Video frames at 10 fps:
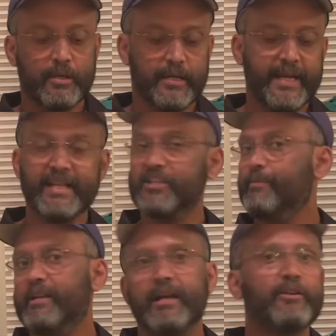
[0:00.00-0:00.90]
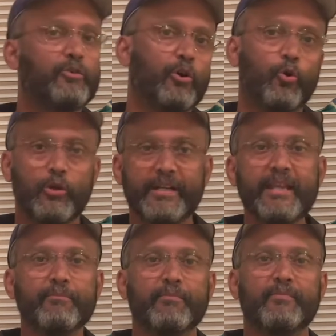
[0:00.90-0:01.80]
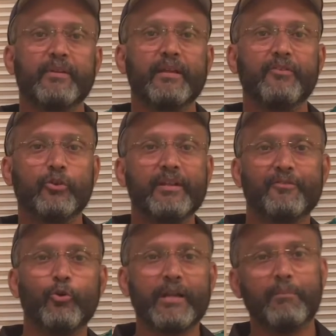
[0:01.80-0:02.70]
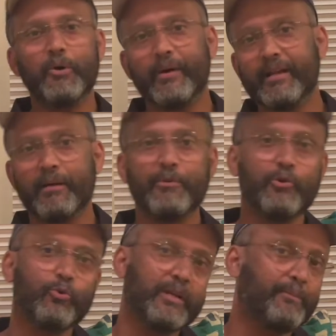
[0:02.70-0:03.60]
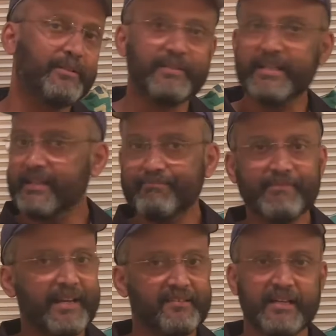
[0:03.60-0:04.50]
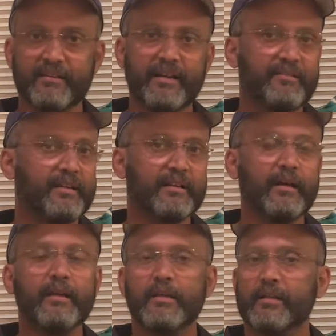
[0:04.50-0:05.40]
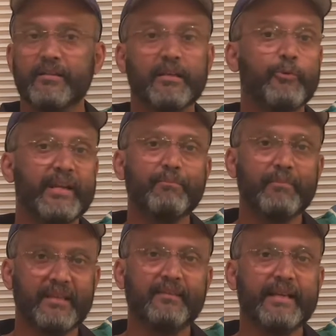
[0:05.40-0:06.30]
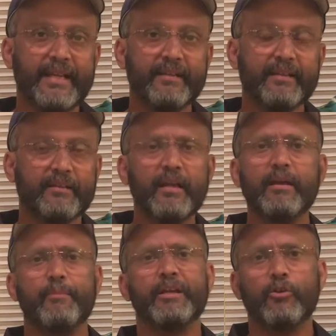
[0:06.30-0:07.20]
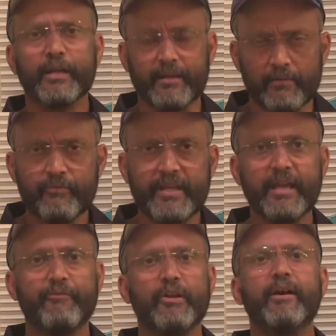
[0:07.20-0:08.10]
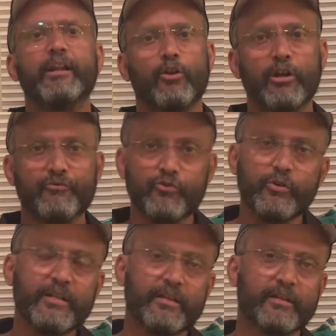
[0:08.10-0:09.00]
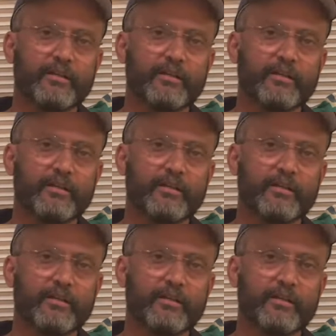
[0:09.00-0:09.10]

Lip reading: it has to be done to the whole team. So there's no number one, number two, number three, etc., etc. These are very misleading things. I mean, look at we had a lot of junior